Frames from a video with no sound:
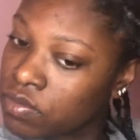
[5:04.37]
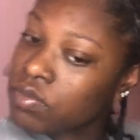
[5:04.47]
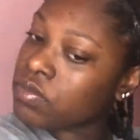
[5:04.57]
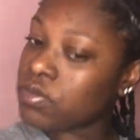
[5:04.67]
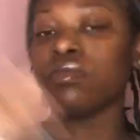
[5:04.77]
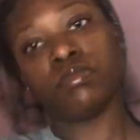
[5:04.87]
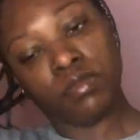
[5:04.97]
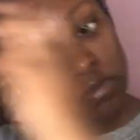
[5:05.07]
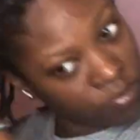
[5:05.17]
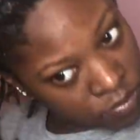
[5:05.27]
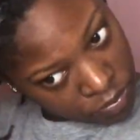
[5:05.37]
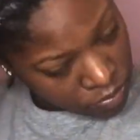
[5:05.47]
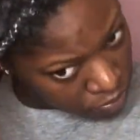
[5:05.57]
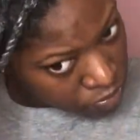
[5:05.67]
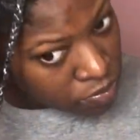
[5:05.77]
braids, because I will be
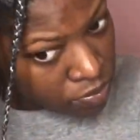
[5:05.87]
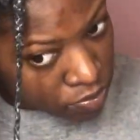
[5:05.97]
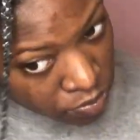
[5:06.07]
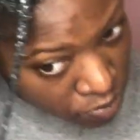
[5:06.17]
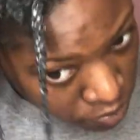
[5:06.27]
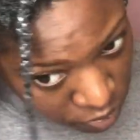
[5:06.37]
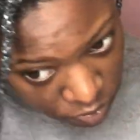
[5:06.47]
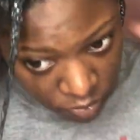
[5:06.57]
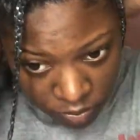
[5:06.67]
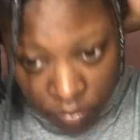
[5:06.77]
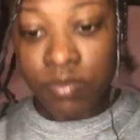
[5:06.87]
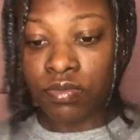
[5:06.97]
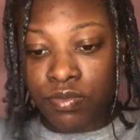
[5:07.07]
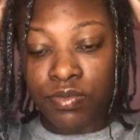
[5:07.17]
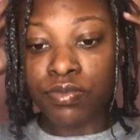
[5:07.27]
leaving them in
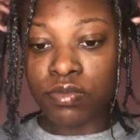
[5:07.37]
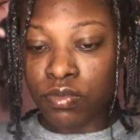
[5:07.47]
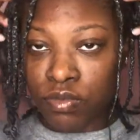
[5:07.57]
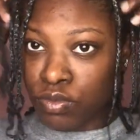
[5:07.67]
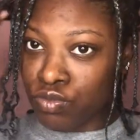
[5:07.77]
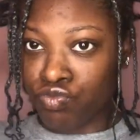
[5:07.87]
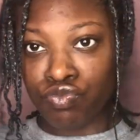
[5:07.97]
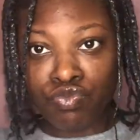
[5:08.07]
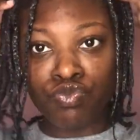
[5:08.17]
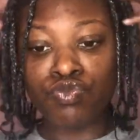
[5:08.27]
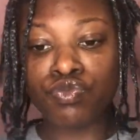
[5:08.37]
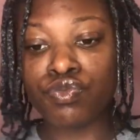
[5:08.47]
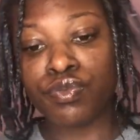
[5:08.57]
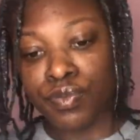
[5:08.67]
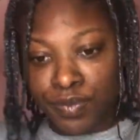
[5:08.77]
for at least a few days
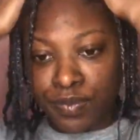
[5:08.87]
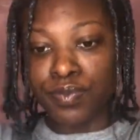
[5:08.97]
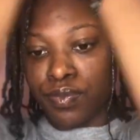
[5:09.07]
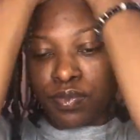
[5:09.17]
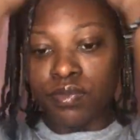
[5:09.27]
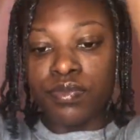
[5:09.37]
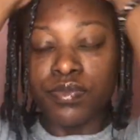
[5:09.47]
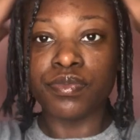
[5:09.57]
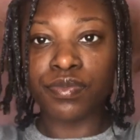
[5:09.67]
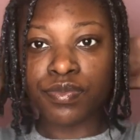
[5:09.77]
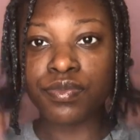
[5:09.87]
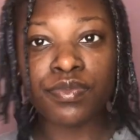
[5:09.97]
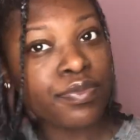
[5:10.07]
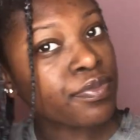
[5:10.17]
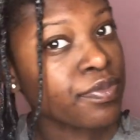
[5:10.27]
to make sure that they're completely
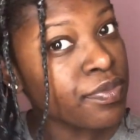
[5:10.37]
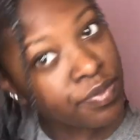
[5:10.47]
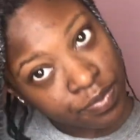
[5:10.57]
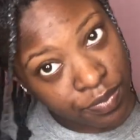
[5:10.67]
dry.